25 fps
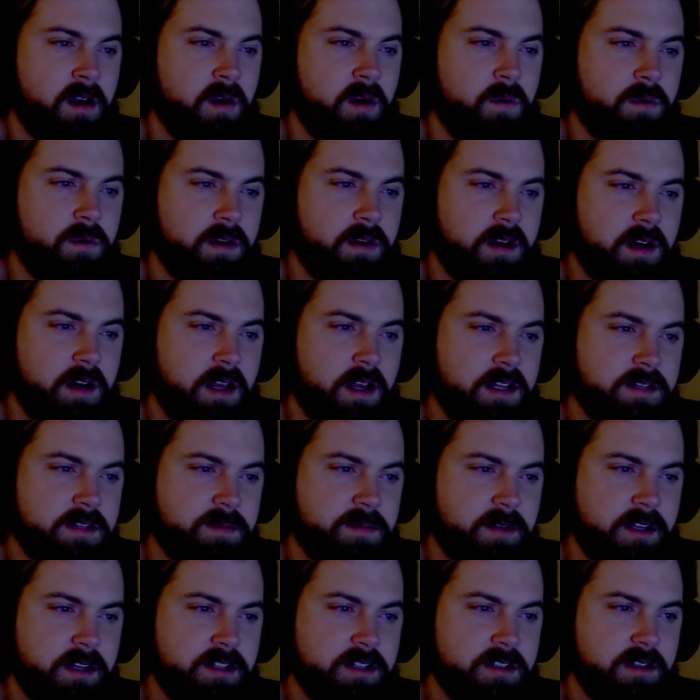When an
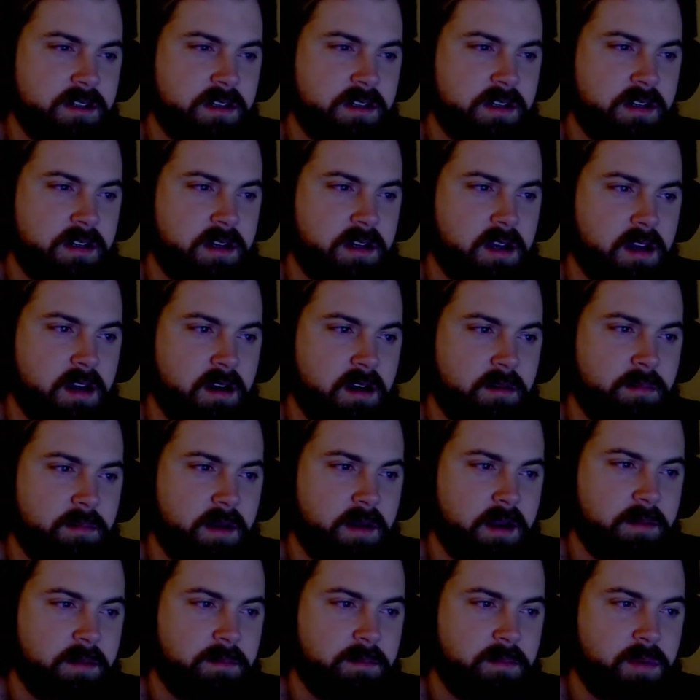explanation didn't come,
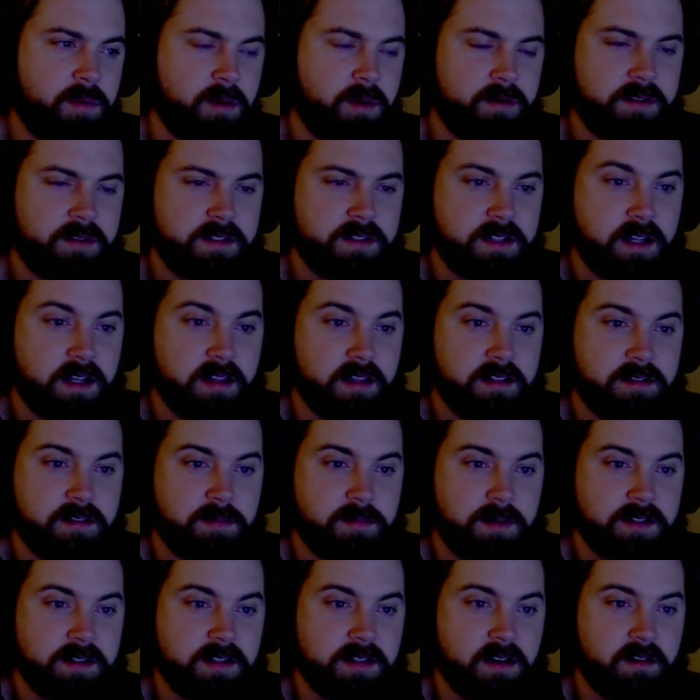I broke the silence
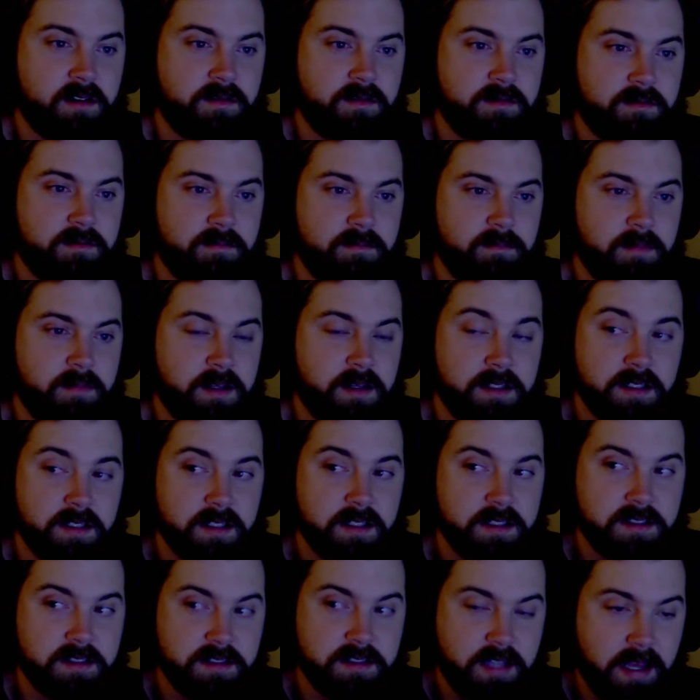myself. Is it
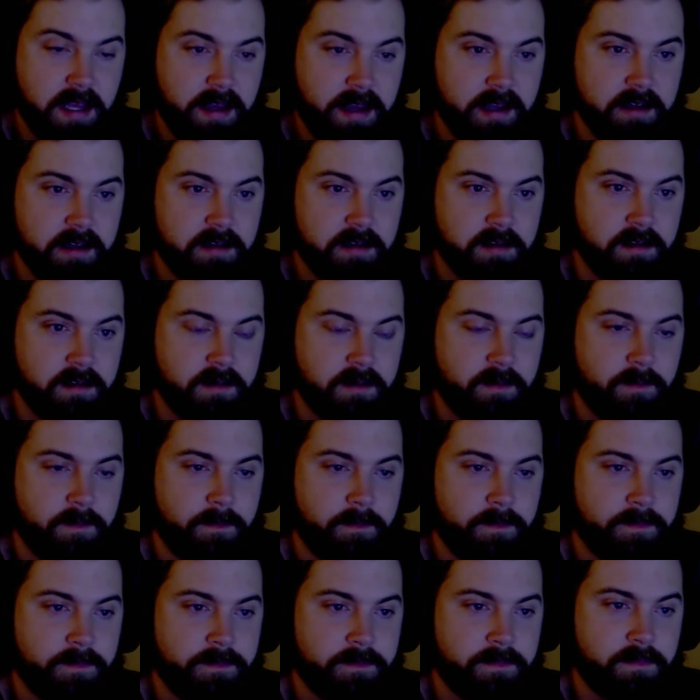Dad?
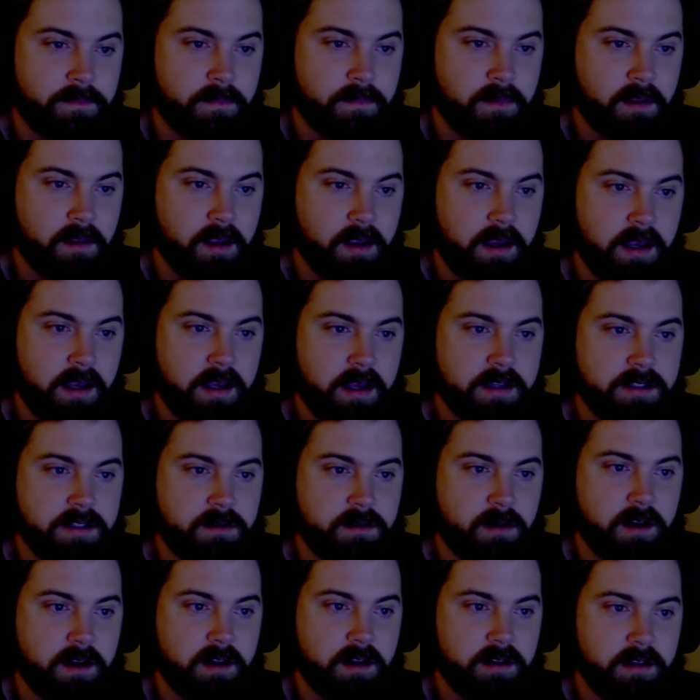I asked
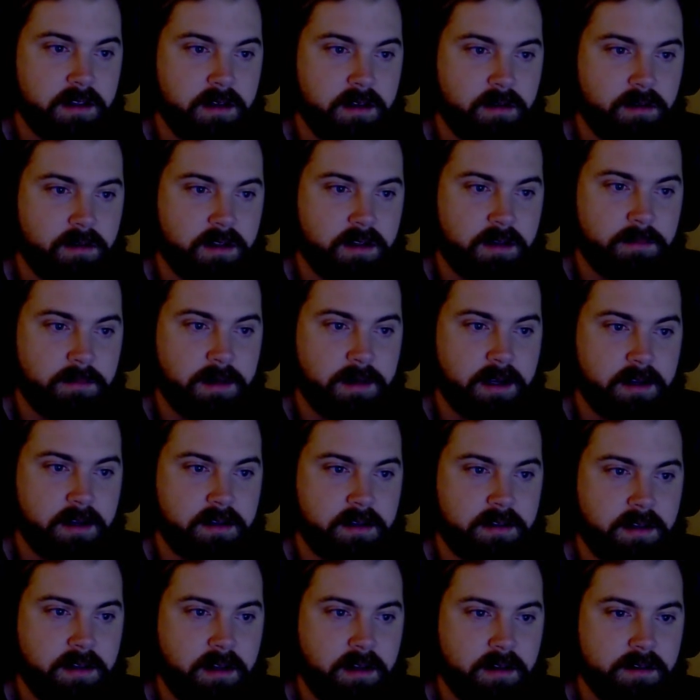quietly, holding back
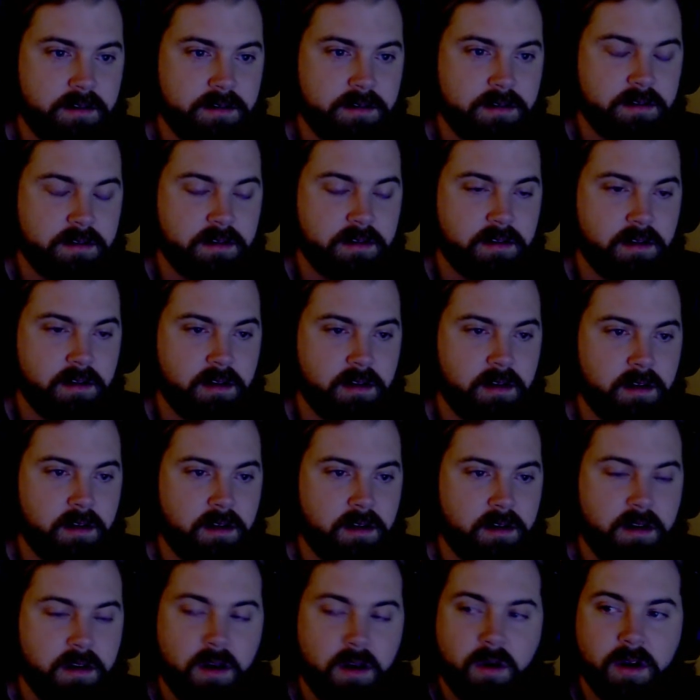tears.
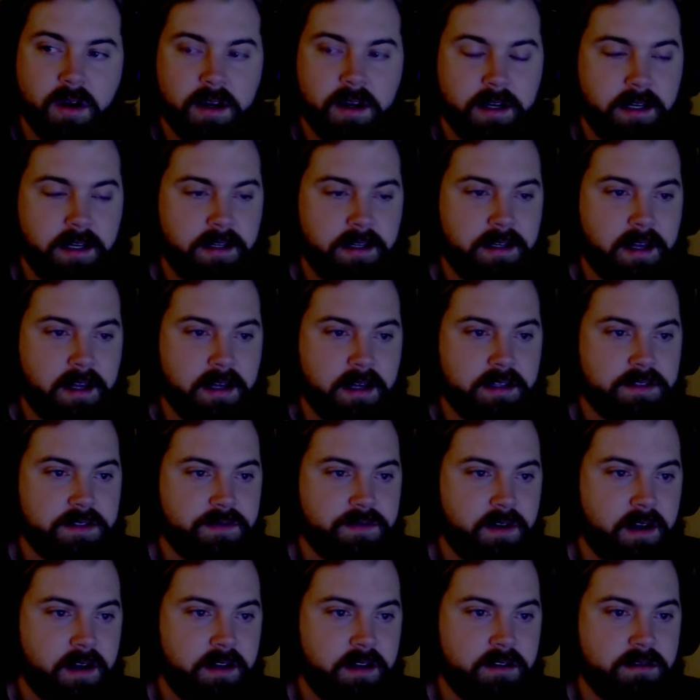No, honey, Dad is
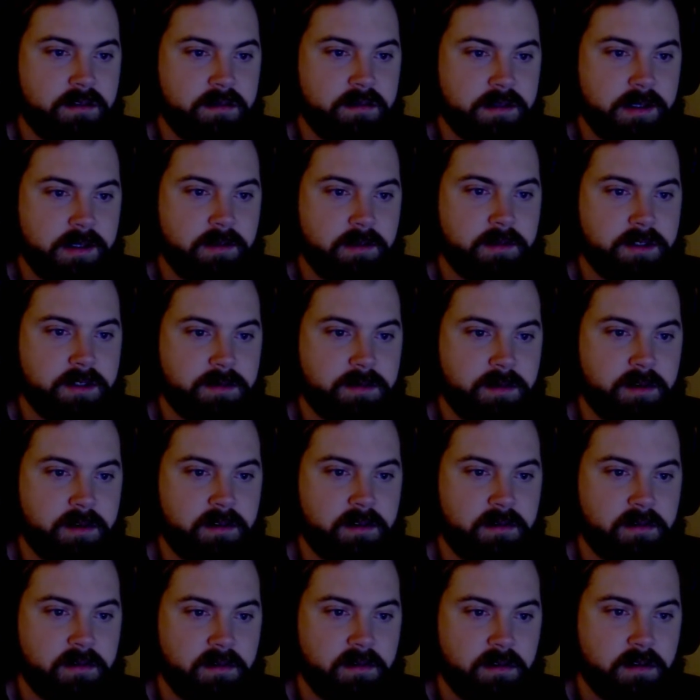fine, she whispered.
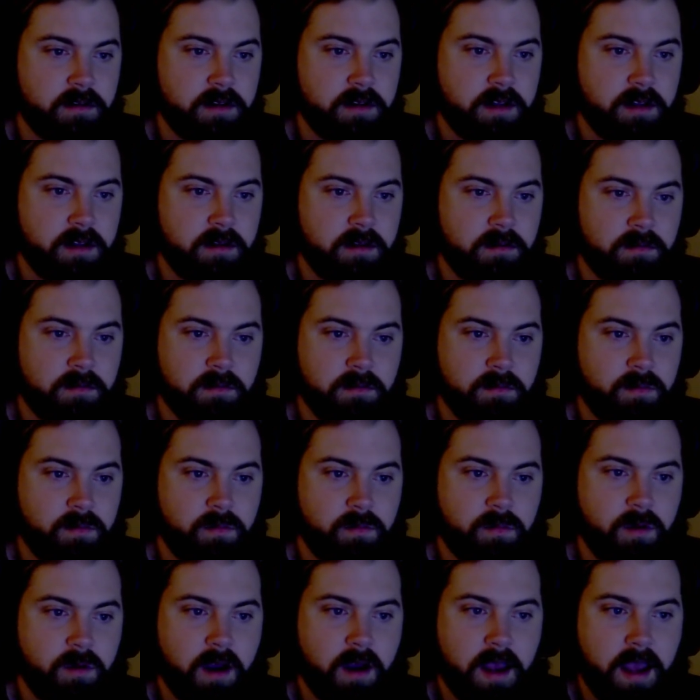Then
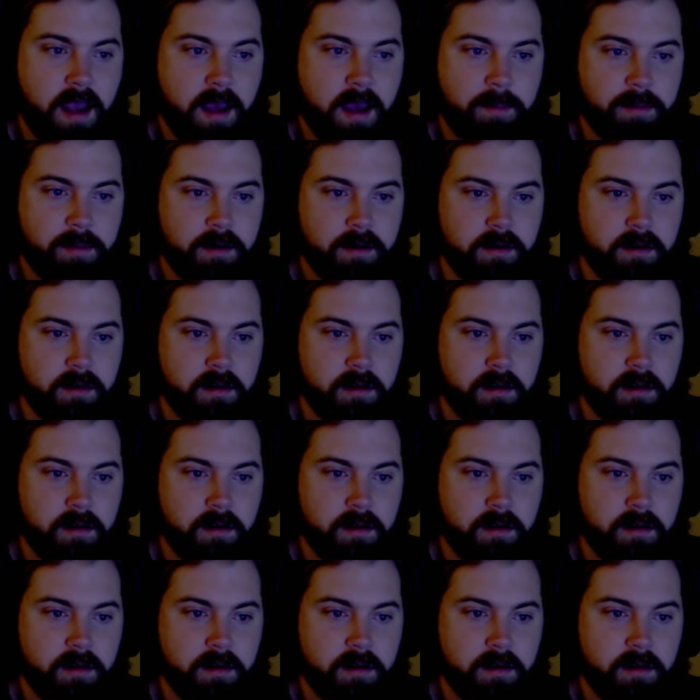what happened?